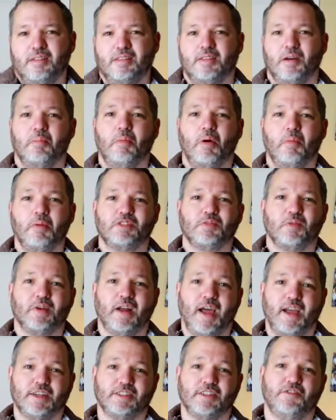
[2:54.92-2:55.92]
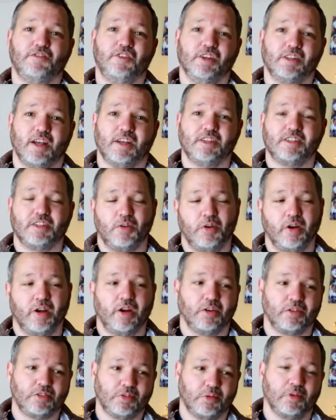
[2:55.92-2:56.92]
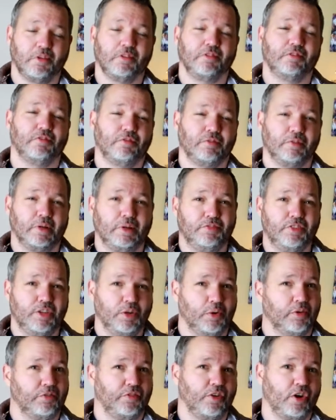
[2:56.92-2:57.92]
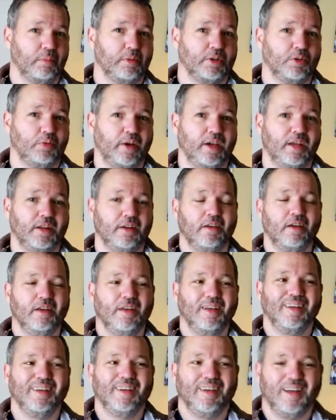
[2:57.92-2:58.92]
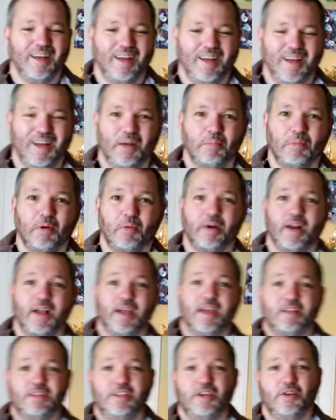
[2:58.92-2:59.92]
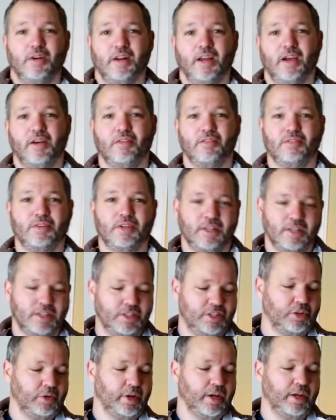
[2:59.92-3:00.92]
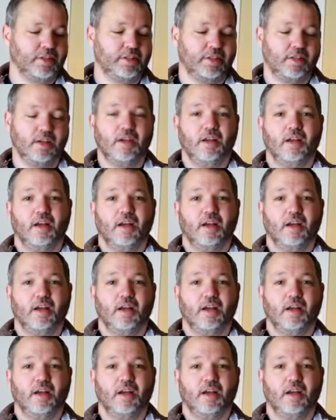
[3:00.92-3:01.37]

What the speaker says: the moments when I actually feel like sewing are sort of few and far between. But when I get to it, I really enjoy it.